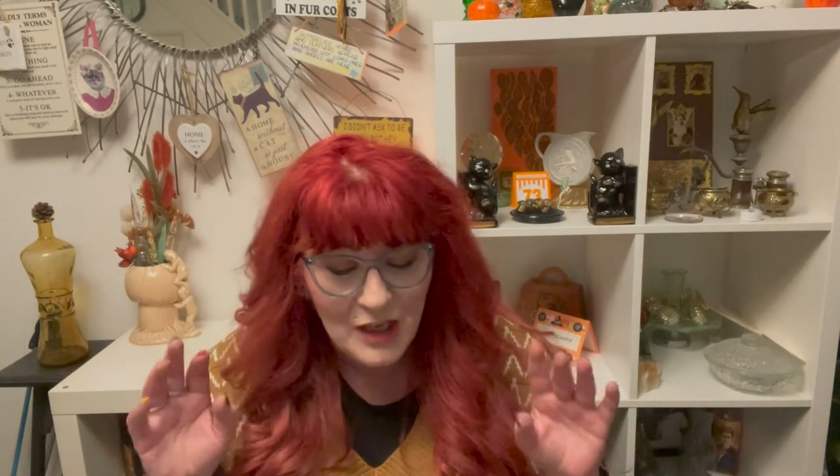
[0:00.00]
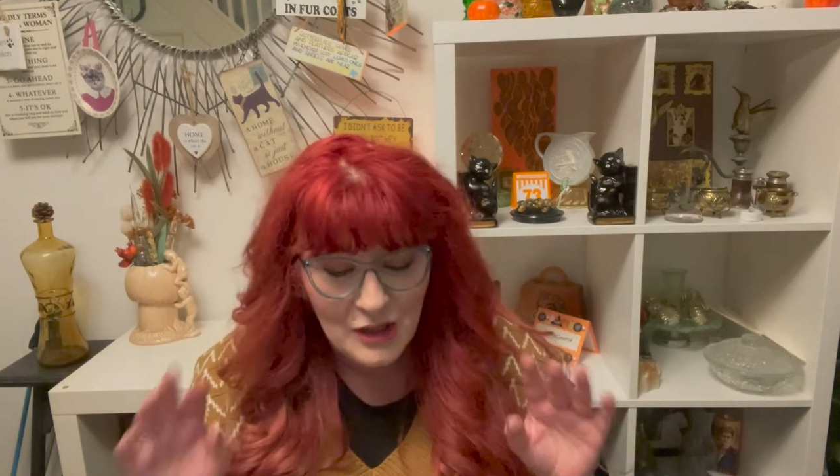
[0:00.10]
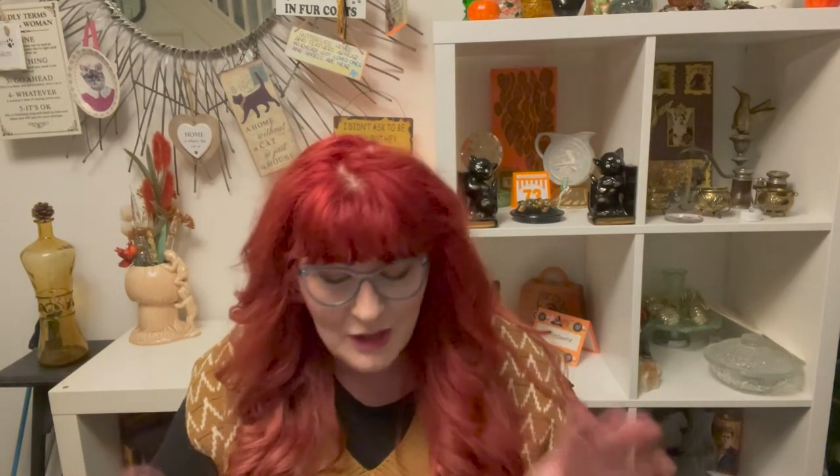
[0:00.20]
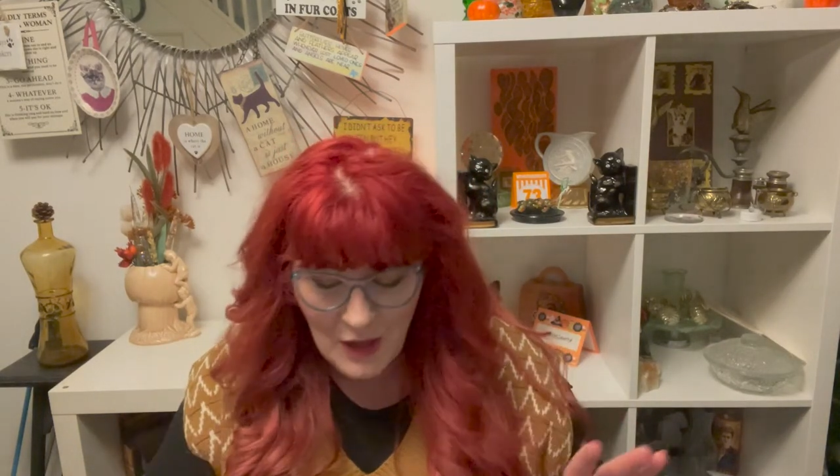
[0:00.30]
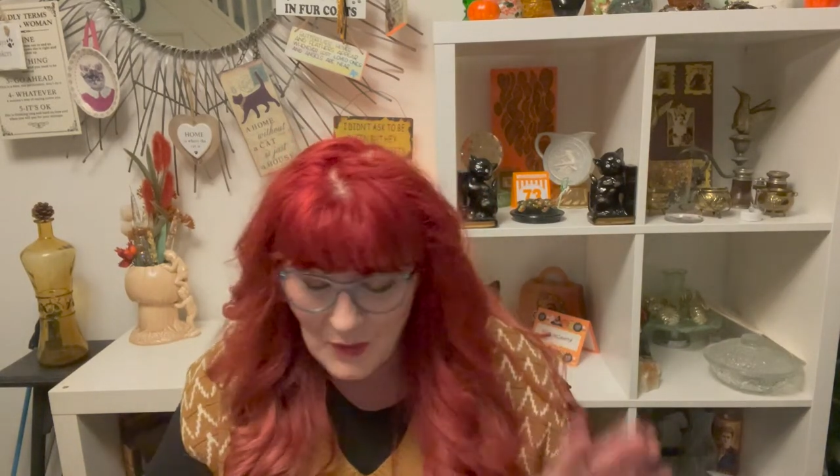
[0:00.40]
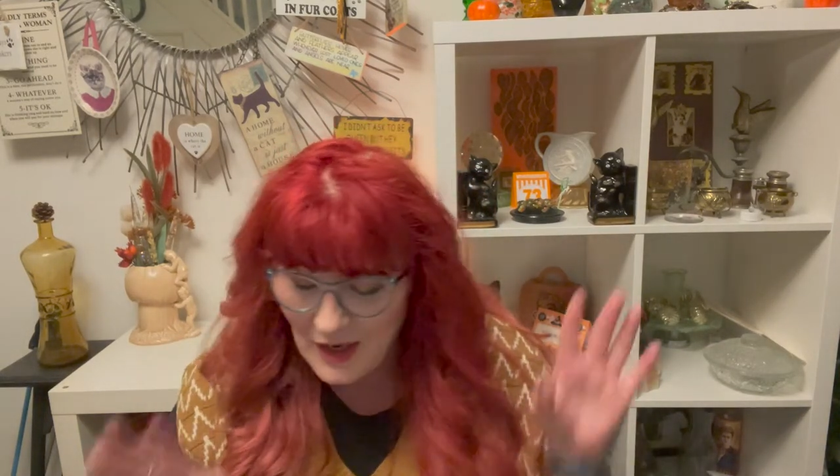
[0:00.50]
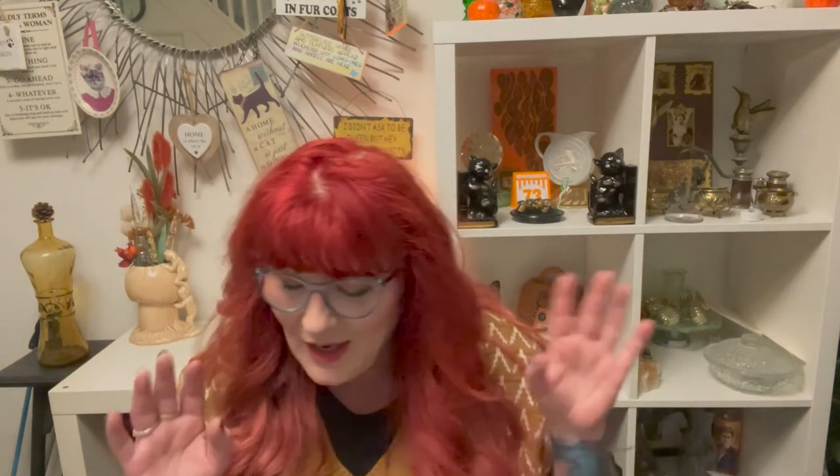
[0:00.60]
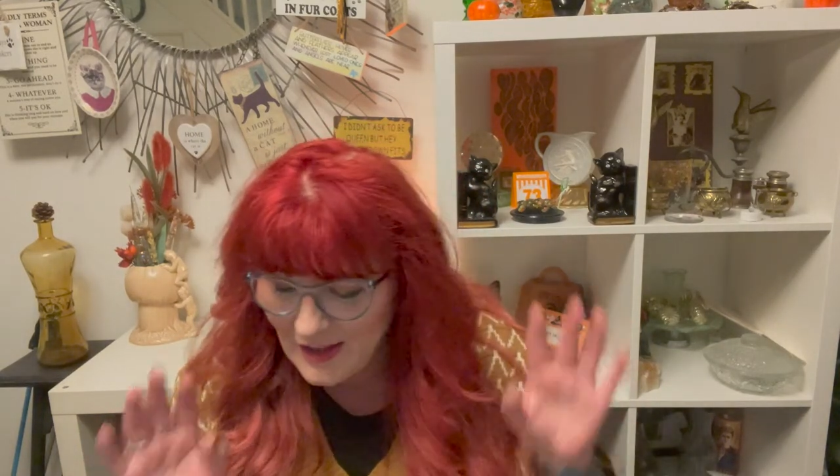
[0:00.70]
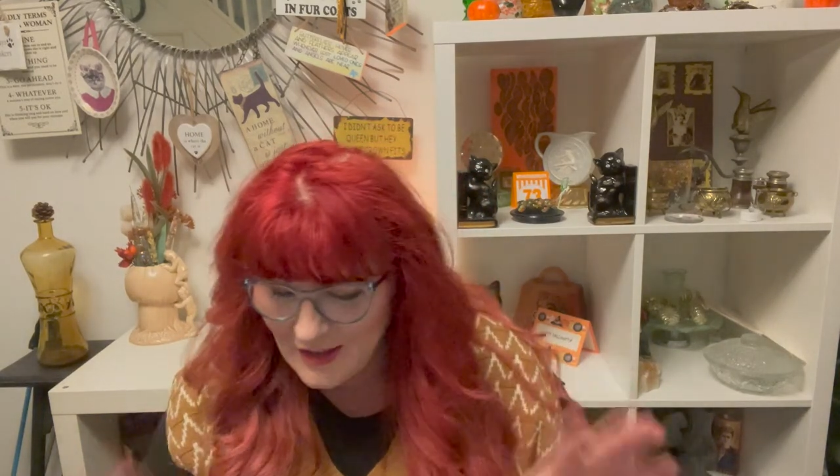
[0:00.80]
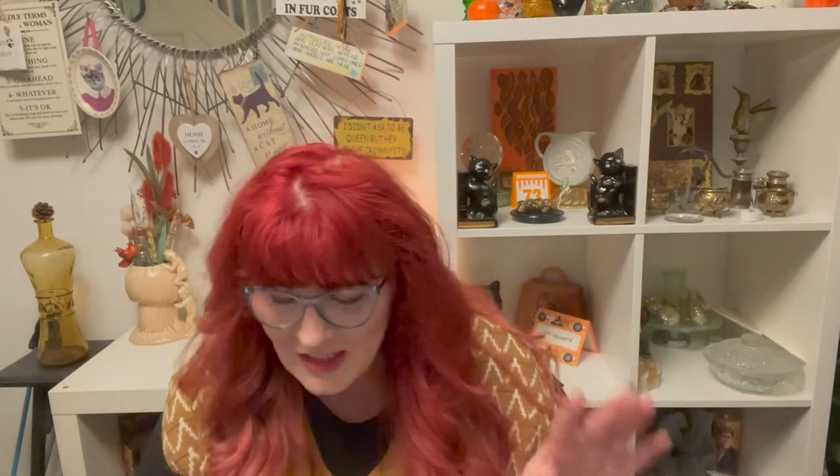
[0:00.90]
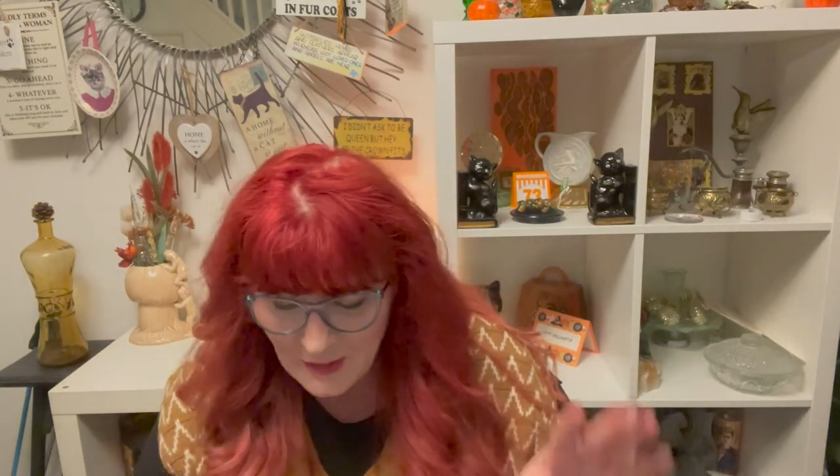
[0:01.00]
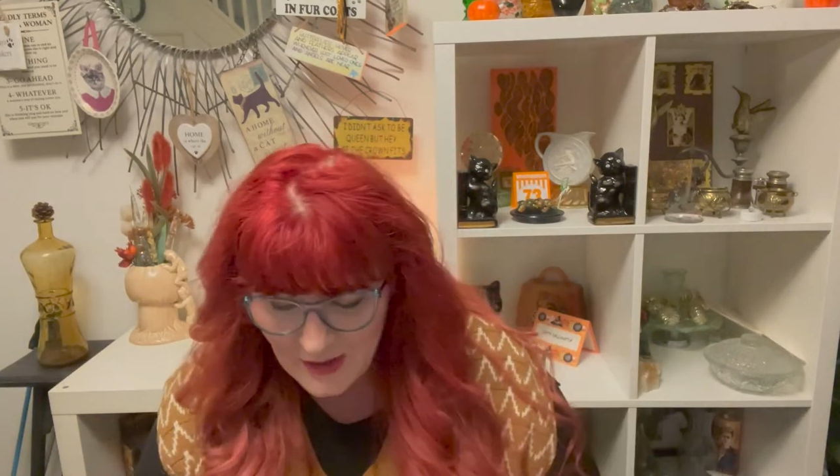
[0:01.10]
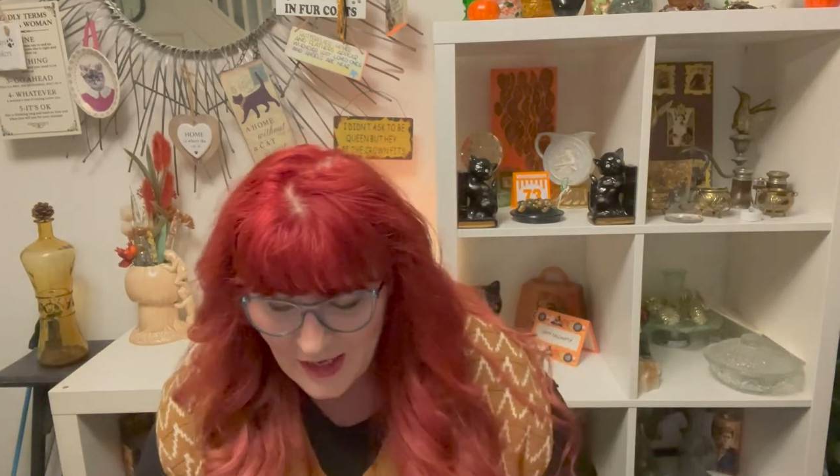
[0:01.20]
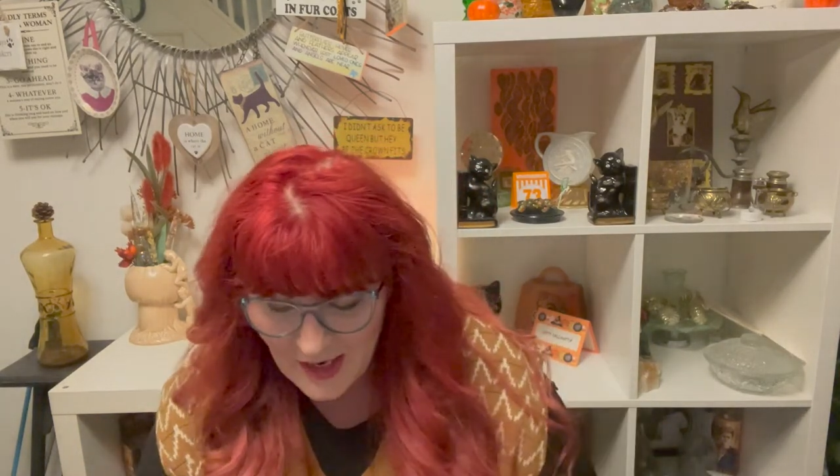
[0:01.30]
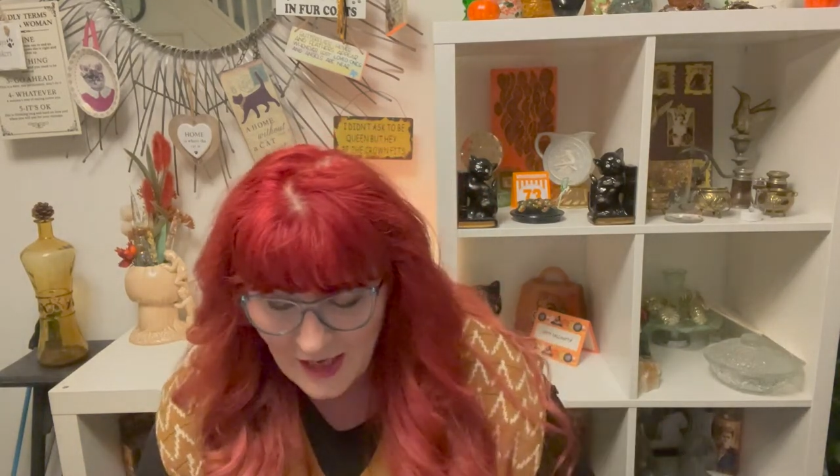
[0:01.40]
So, let's see
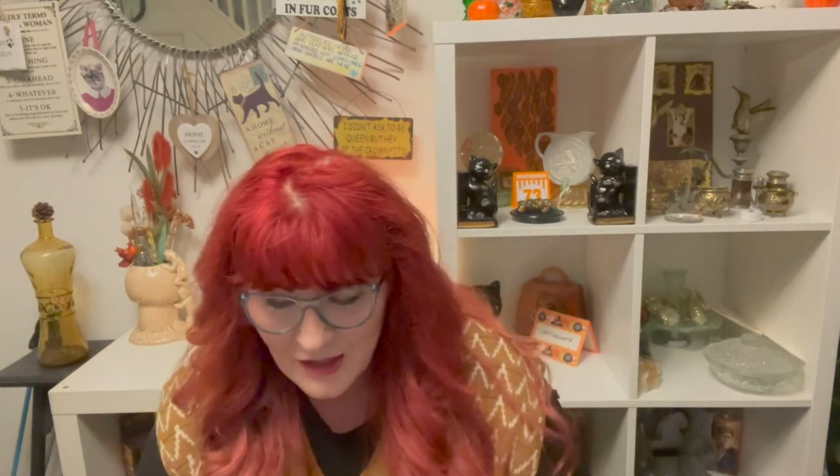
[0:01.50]
what I got.